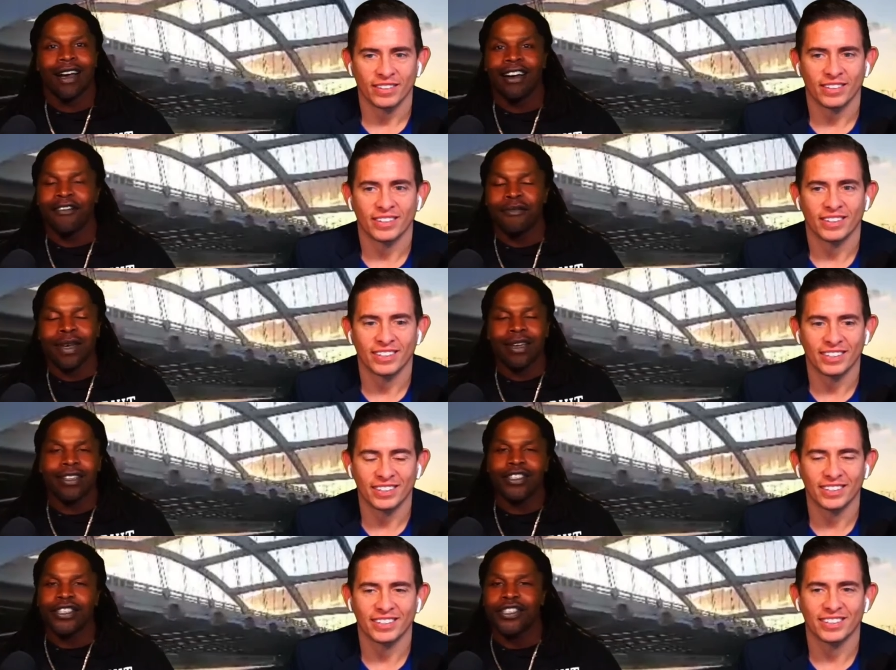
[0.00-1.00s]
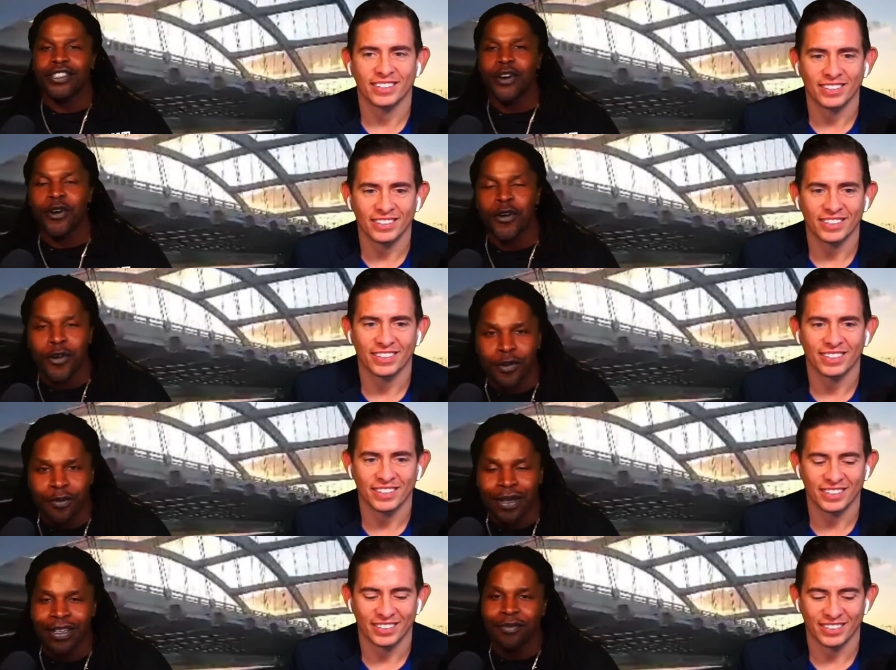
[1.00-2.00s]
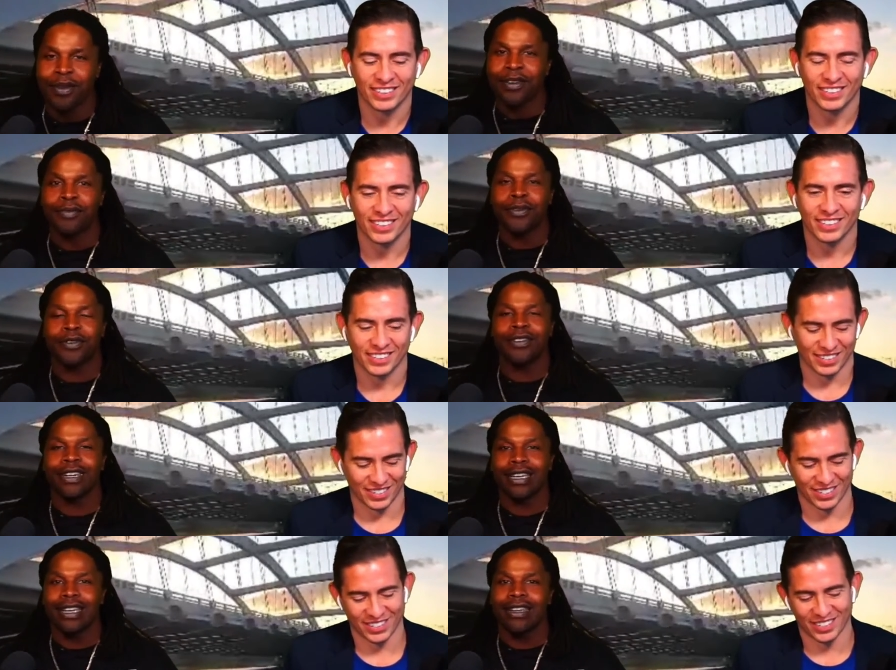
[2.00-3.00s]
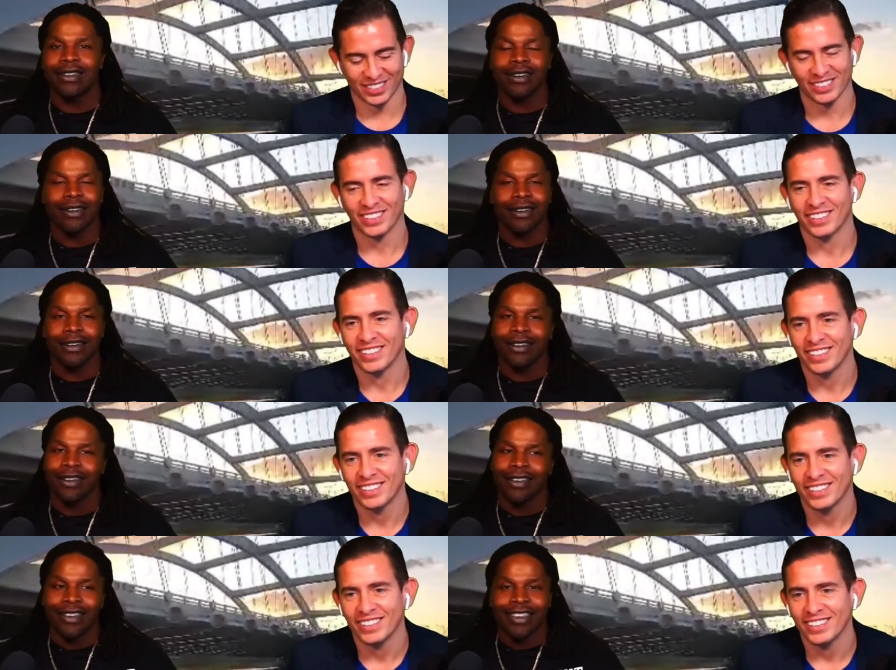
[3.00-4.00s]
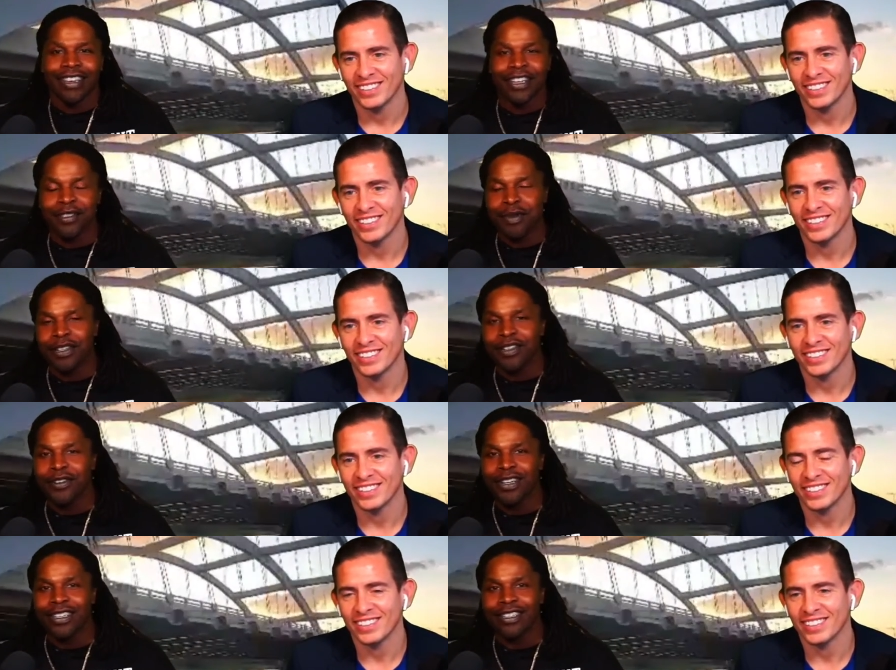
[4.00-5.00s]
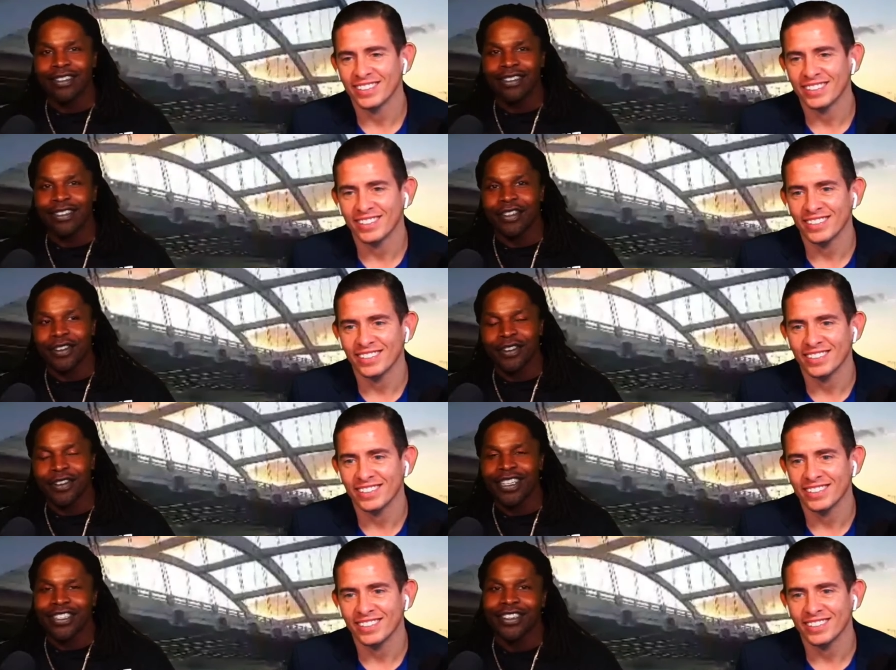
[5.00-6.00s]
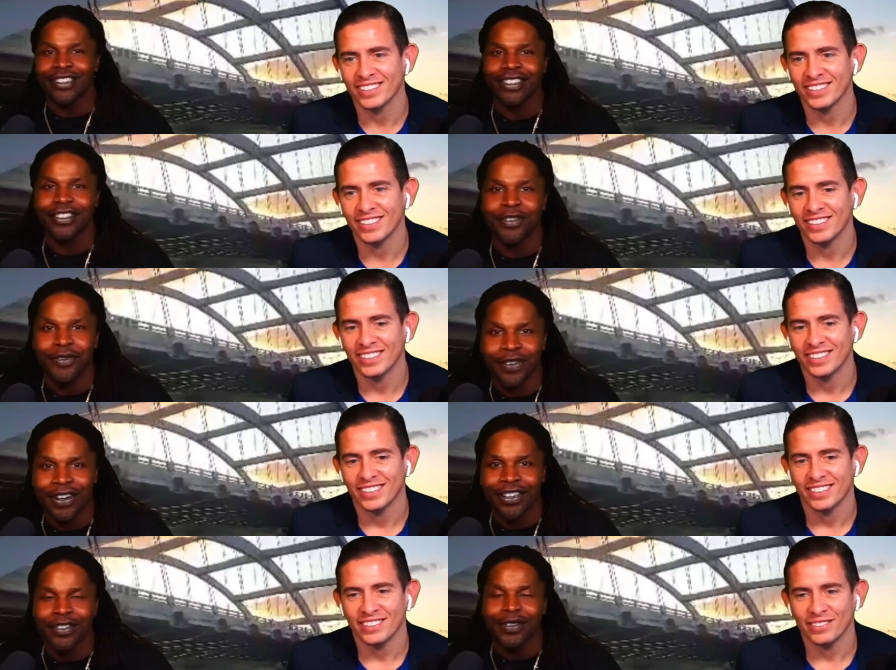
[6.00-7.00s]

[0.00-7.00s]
Speaker 1: I've met so many people, and uh, it's been a great, you know, a great journey so far.